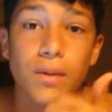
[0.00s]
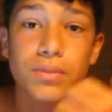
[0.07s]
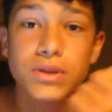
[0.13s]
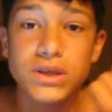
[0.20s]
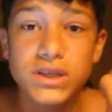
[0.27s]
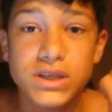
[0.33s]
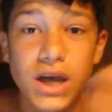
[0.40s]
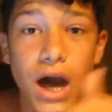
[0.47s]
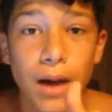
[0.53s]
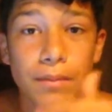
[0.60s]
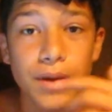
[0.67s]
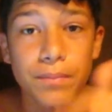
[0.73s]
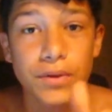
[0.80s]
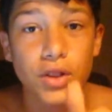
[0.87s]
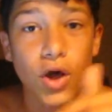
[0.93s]
Please
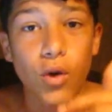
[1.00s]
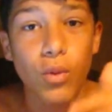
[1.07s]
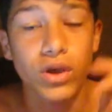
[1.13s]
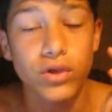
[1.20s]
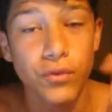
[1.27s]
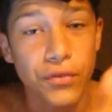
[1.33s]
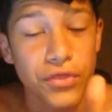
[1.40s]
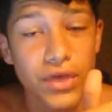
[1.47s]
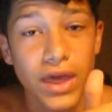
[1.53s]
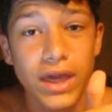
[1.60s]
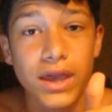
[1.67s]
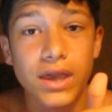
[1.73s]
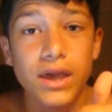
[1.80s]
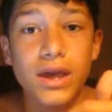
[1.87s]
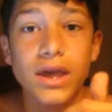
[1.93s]
comment below what you
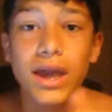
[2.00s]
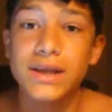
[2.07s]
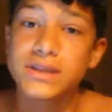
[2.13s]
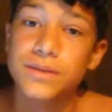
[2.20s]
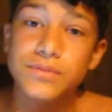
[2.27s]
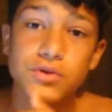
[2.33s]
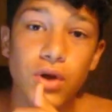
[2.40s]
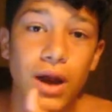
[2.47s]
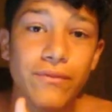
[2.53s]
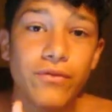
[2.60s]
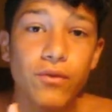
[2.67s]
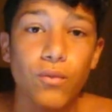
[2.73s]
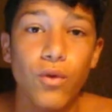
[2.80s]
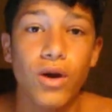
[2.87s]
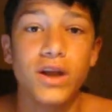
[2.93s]
think, and subscribe
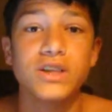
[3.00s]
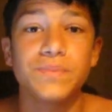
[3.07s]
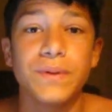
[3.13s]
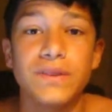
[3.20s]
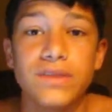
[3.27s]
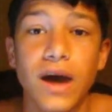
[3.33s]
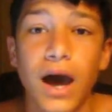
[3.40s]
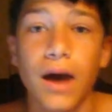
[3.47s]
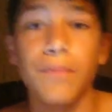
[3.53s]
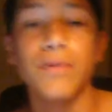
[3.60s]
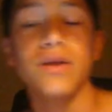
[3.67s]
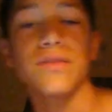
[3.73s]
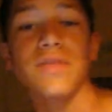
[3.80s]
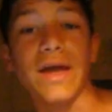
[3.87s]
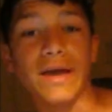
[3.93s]
for more. It's been Dom.
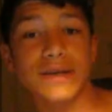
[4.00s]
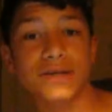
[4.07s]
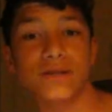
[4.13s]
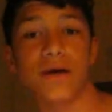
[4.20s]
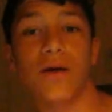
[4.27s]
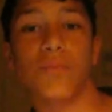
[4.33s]
Thanks.